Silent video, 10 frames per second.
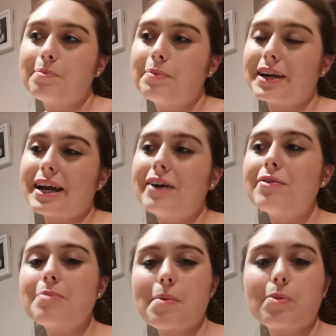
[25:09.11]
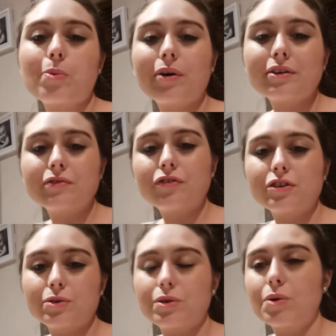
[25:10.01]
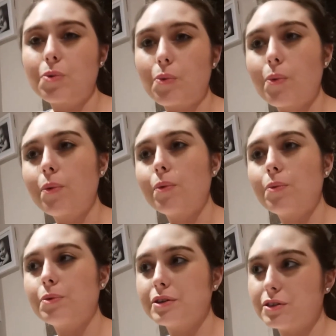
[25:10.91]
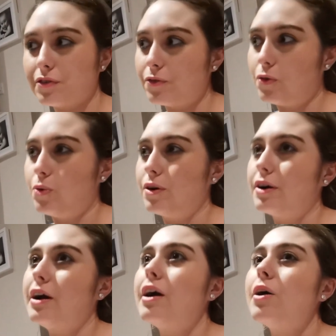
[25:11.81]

But I can't remember. One was for